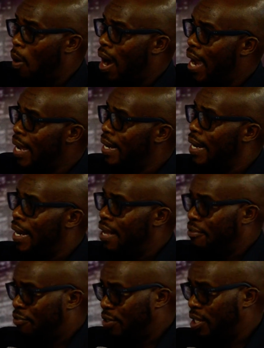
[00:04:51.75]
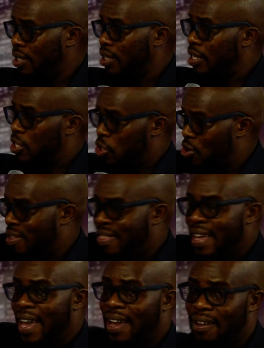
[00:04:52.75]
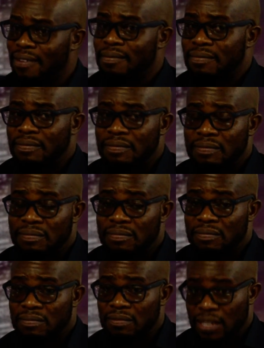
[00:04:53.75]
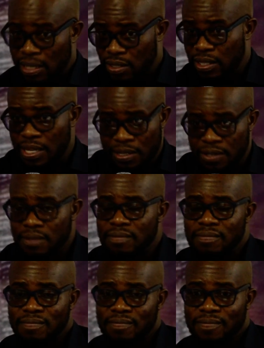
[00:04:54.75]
why Levi is not there is this.